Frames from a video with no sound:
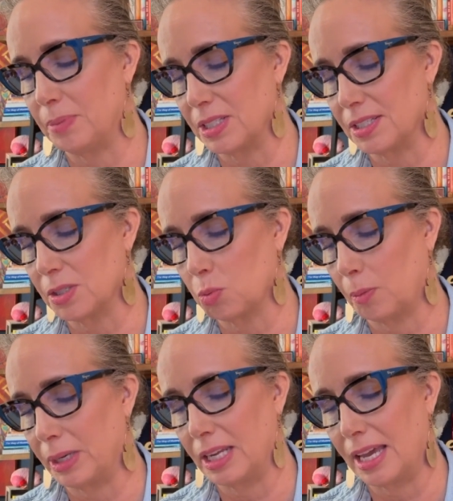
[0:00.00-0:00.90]

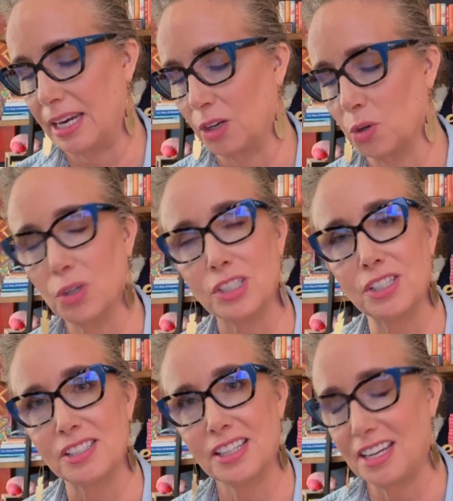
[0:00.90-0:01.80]
businesswoman, and a
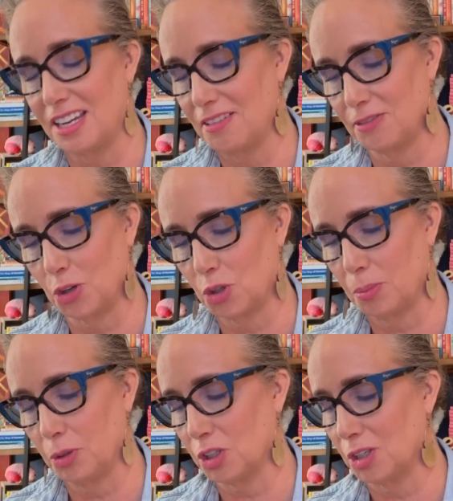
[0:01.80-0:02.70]
gorgeously
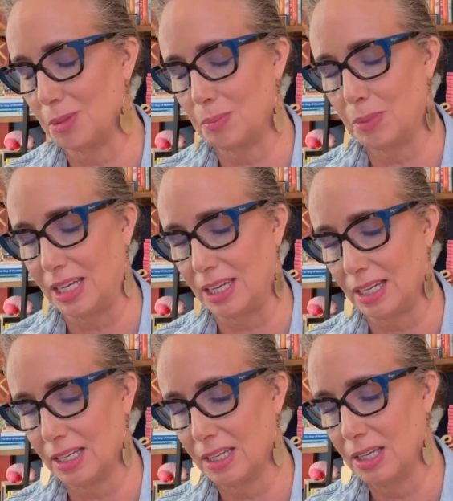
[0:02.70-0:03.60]
vulnerable human being.